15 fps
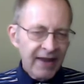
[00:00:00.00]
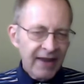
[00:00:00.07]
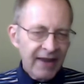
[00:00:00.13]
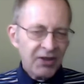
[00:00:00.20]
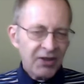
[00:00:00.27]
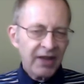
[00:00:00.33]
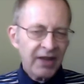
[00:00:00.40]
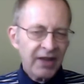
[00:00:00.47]

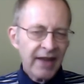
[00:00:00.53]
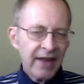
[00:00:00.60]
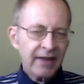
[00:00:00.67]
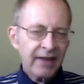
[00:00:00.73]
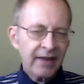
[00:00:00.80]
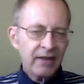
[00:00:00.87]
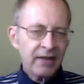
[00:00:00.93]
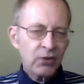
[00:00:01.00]
as
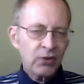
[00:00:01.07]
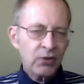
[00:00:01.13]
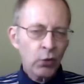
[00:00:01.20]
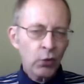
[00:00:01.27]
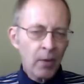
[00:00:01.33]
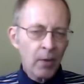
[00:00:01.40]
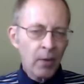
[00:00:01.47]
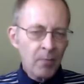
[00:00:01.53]
connecting
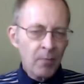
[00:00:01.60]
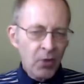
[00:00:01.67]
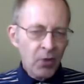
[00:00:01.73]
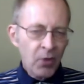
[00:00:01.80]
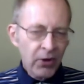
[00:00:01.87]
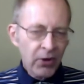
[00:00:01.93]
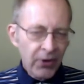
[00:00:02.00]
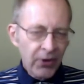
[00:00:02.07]
to a
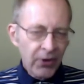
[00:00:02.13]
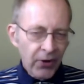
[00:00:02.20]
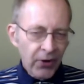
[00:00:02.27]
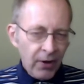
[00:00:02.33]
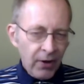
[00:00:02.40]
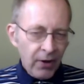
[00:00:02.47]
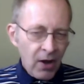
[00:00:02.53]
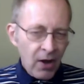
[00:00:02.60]

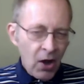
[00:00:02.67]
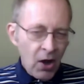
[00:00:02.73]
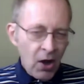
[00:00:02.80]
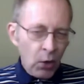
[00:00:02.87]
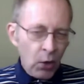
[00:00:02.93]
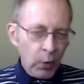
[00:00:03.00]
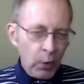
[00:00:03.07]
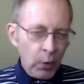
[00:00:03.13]
murder
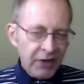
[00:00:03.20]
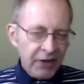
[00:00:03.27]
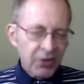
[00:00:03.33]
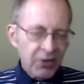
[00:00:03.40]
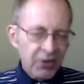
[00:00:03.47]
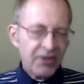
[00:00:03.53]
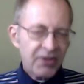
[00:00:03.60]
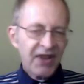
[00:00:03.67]

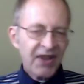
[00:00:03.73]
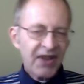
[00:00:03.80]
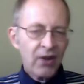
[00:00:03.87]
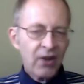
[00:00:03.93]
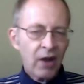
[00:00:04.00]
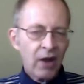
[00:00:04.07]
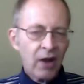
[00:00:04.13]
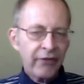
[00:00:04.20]
which
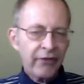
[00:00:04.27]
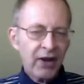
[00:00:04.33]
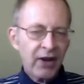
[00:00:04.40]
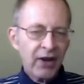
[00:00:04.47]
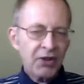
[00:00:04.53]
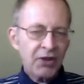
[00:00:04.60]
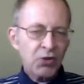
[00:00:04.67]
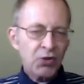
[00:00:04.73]
set off
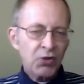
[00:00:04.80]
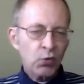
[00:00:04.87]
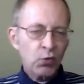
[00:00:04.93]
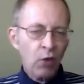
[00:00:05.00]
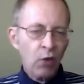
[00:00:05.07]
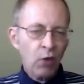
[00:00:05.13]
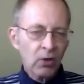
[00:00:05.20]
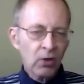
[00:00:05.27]
a
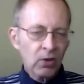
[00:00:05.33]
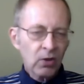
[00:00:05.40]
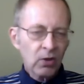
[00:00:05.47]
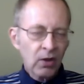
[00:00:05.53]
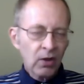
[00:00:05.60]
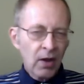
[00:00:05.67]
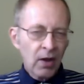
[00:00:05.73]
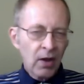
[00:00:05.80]

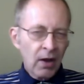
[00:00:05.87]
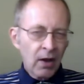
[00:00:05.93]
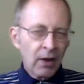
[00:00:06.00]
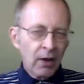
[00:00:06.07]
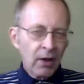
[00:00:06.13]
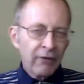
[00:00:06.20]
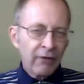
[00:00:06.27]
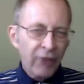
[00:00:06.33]
struggle
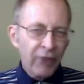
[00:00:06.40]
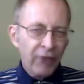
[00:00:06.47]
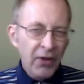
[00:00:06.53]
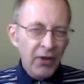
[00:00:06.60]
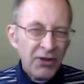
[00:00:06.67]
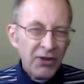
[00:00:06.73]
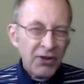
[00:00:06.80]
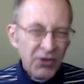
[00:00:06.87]

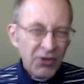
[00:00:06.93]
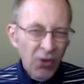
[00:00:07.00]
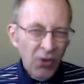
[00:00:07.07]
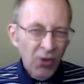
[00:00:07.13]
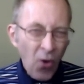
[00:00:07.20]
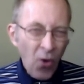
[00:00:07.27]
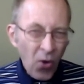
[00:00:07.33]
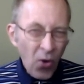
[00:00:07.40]
for the
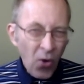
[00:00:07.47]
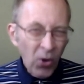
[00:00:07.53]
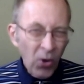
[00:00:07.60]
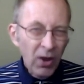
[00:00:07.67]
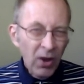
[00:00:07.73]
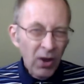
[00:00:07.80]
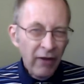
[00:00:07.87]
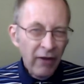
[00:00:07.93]

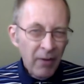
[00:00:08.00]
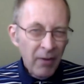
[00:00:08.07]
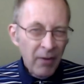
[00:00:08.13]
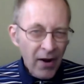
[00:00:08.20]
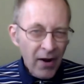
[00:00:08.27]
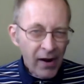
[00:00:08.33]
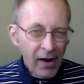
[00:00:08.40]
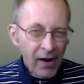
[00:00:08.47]
soul of
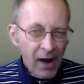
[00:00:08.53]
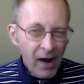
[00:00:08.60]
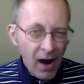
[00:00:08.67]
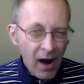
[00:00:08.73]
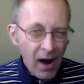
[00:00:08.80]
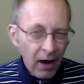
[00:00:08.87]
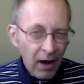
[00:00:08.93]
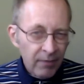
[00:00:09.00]

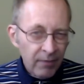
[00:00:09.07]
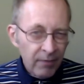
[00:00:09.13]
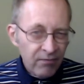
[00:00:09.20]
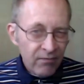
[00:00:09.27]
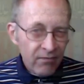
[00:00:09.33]
America.